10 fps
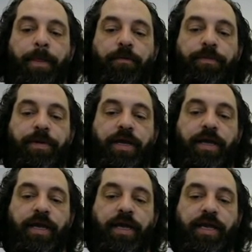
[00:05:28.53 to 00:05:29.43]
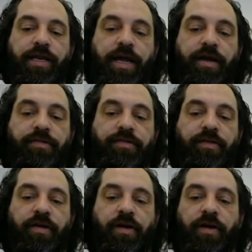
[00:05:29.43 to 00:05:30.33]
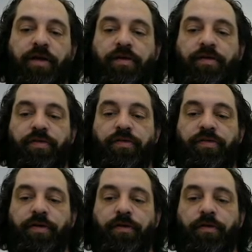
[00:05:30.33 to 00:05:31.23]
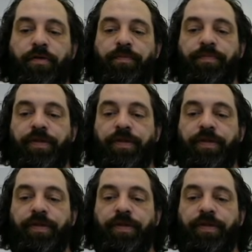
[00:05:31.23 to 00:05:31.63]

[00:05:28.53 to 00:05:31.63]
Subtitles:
would be index 0,